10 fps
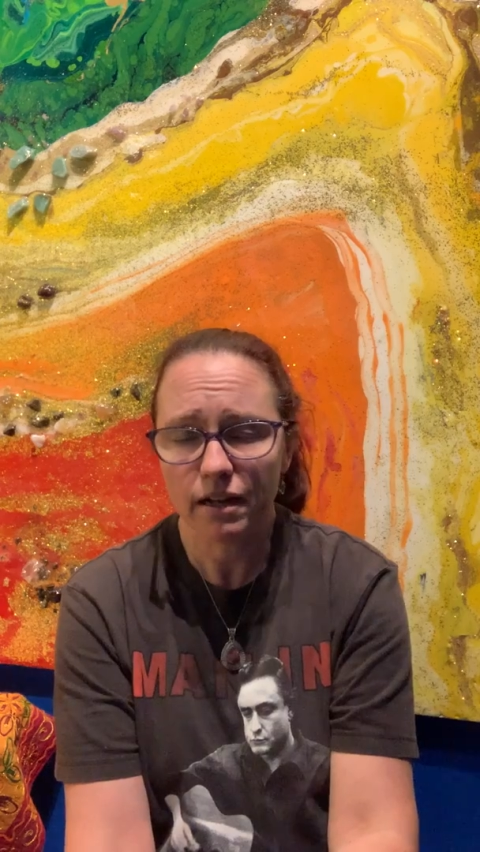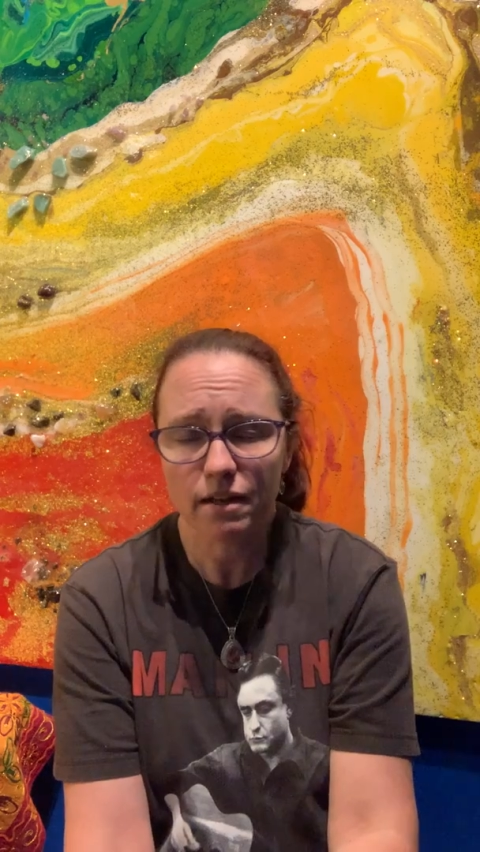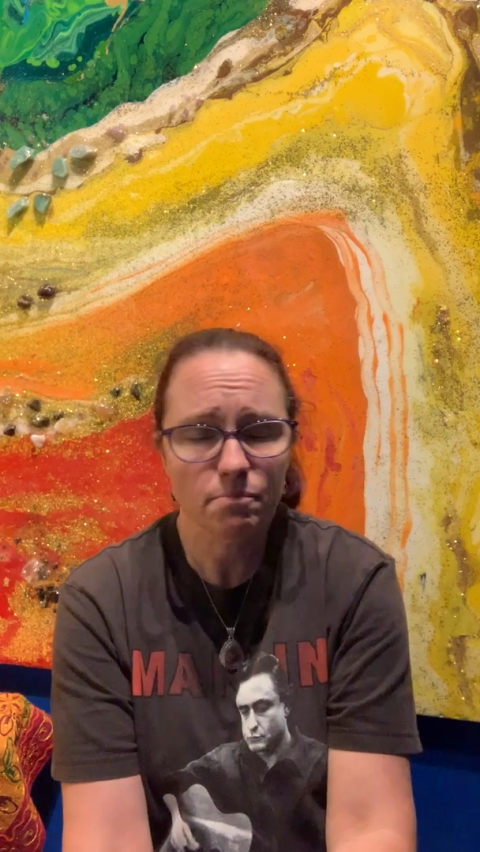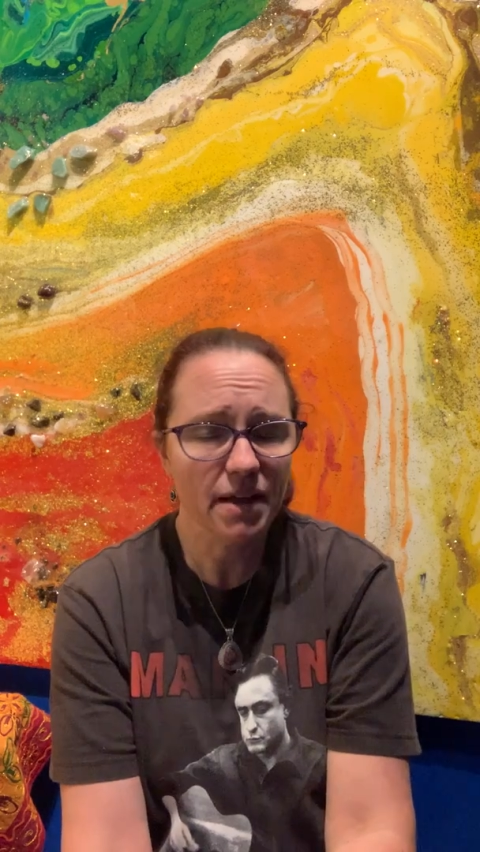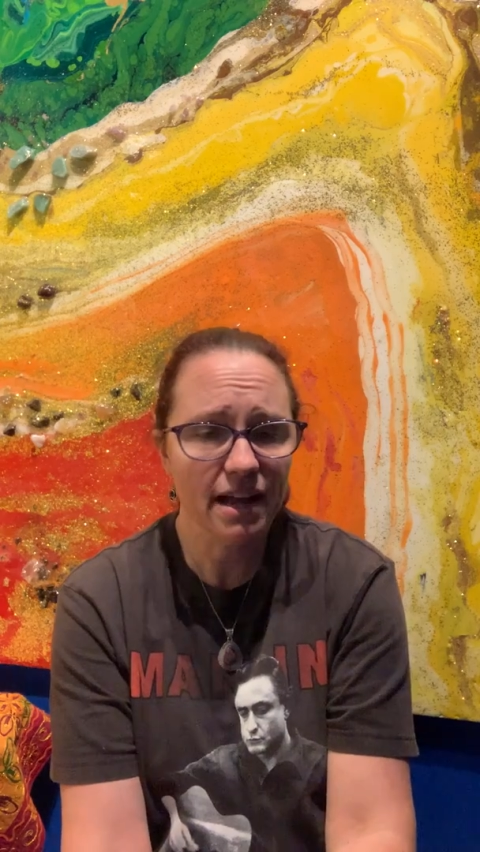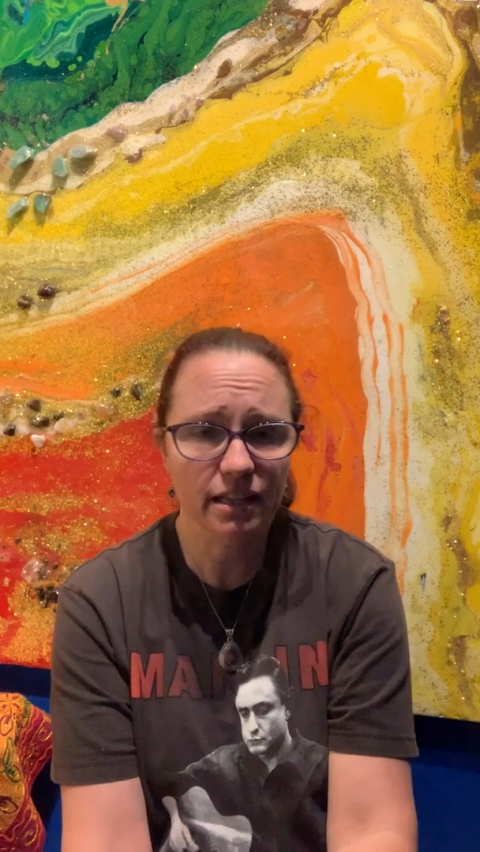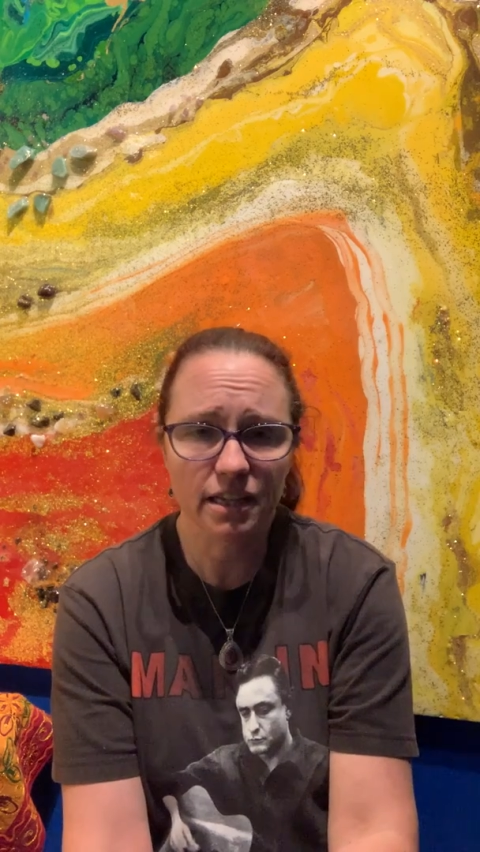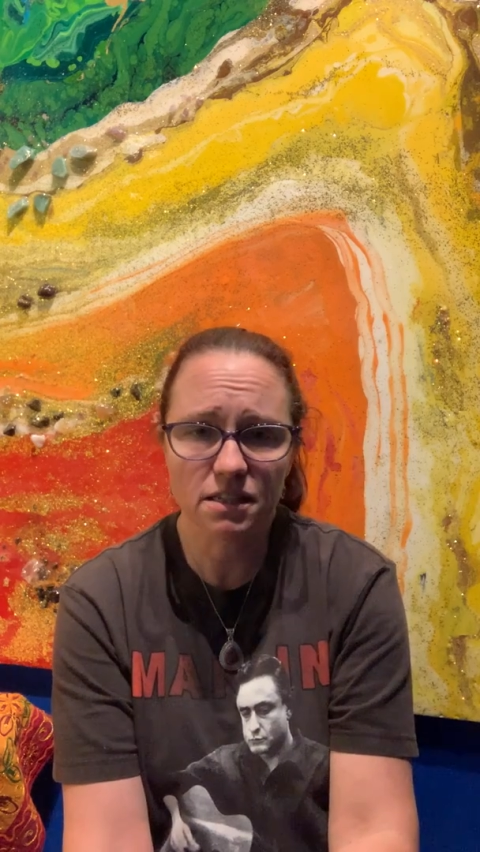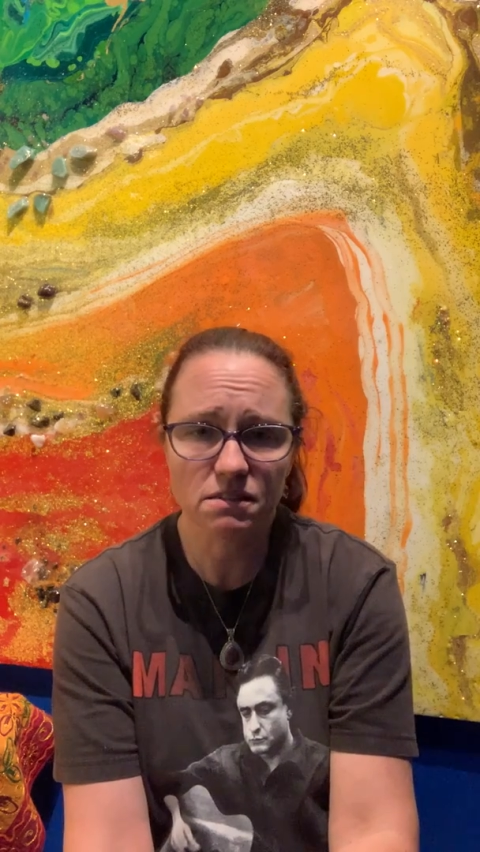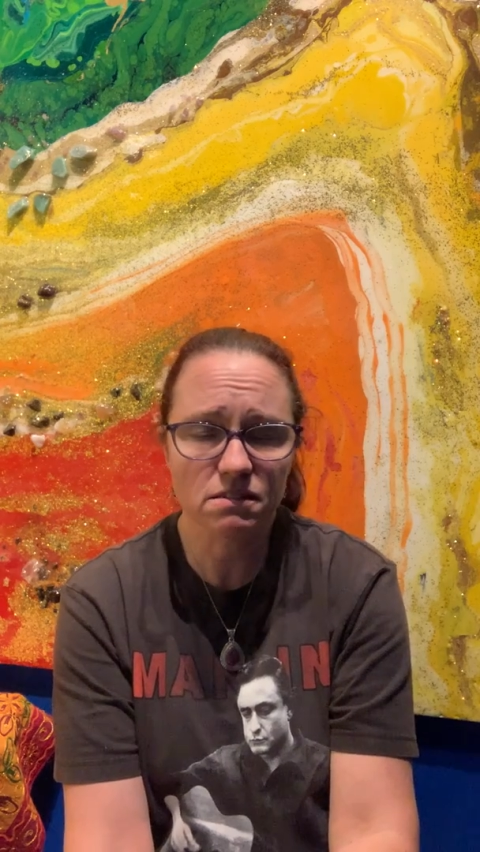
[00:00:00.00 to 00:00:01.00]

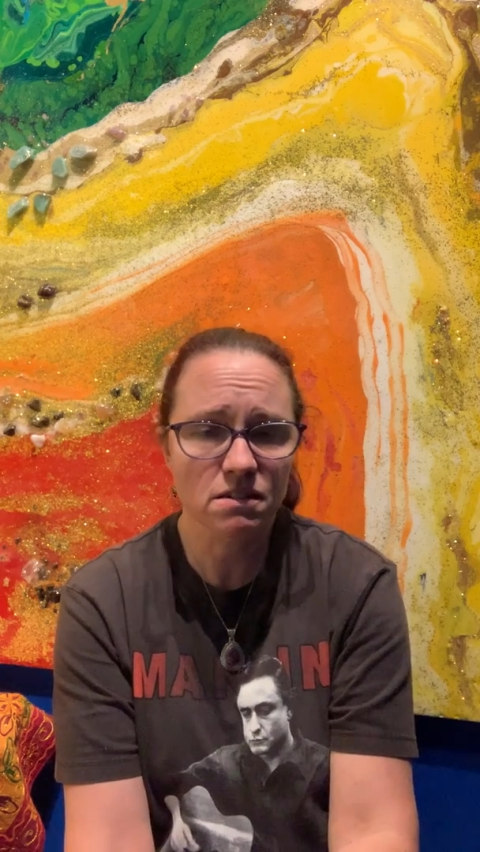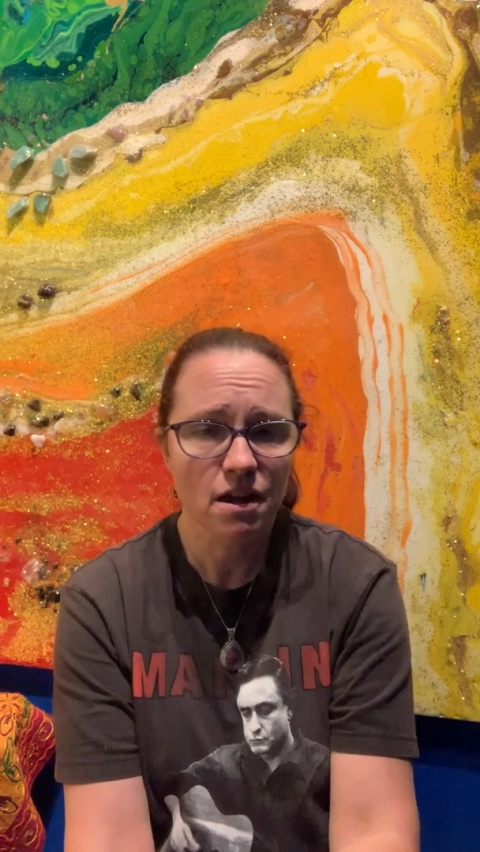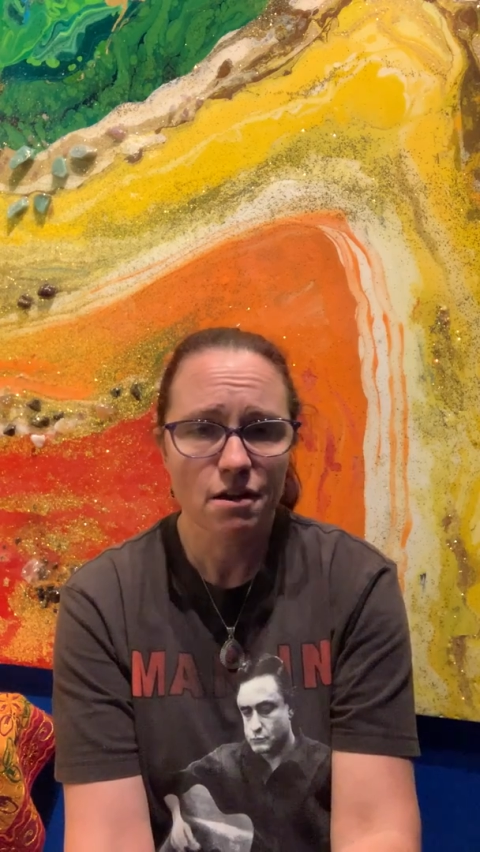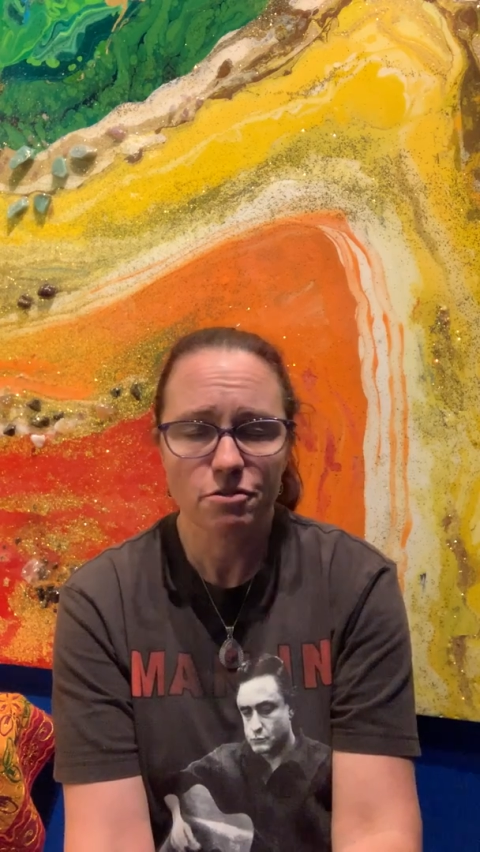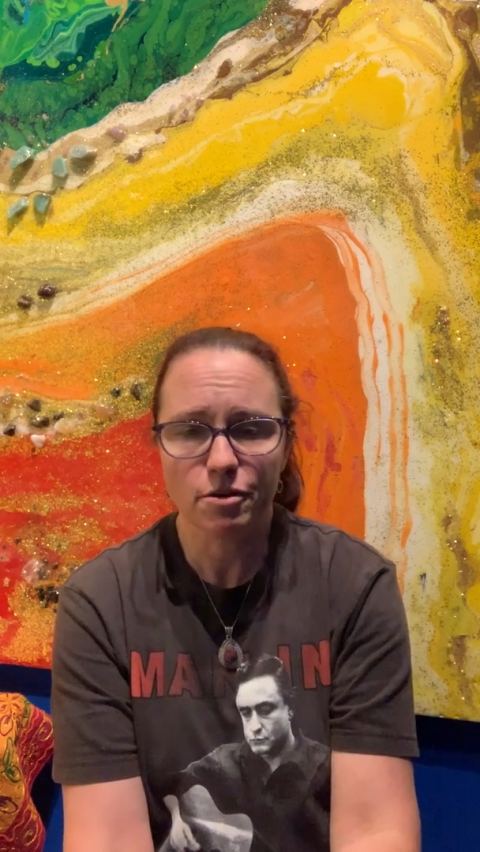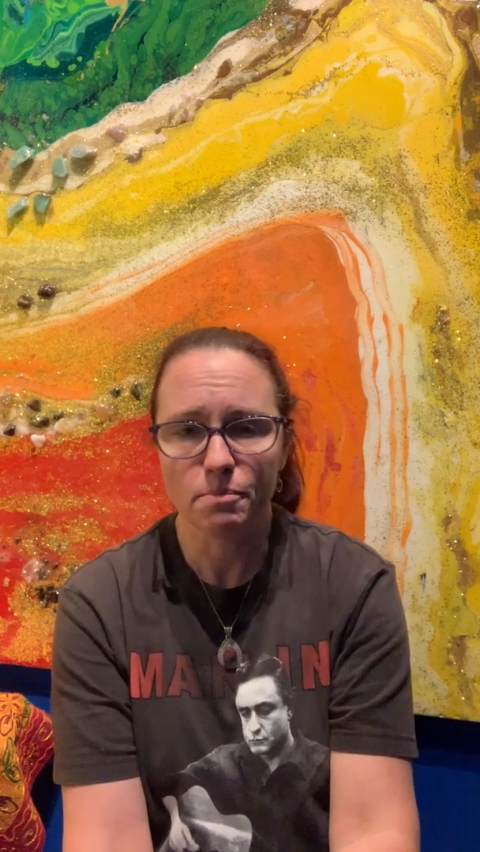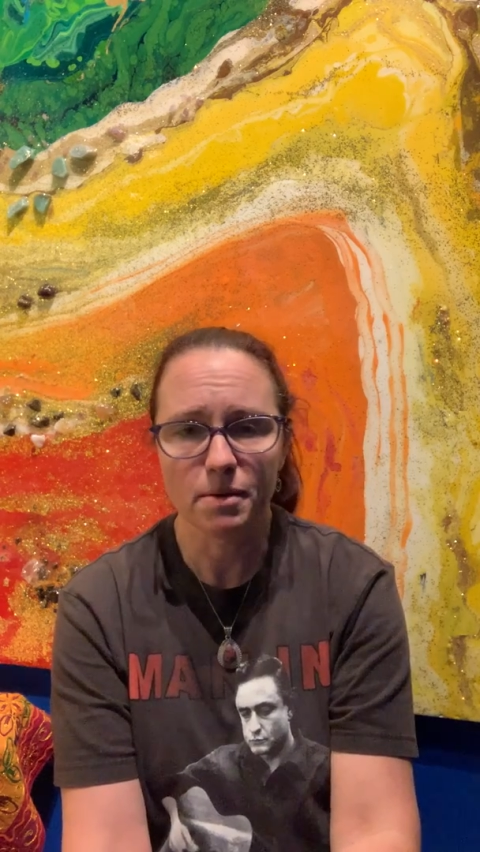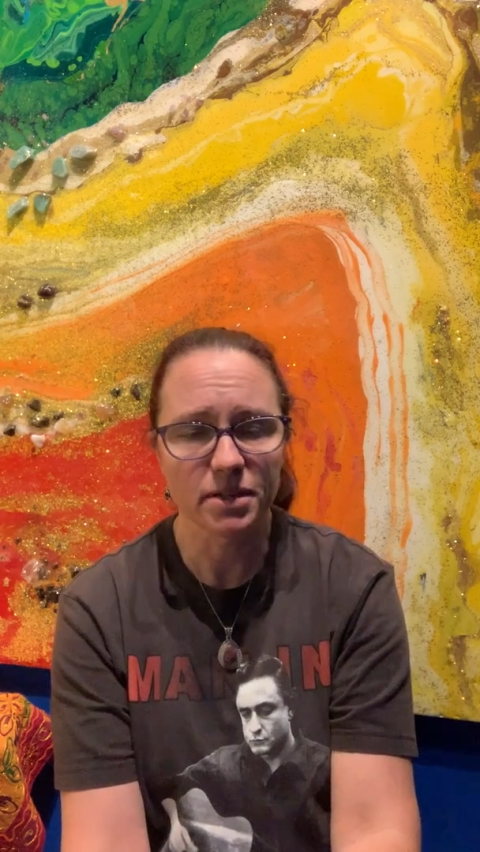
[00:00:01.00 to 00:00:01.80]
imbalance, there may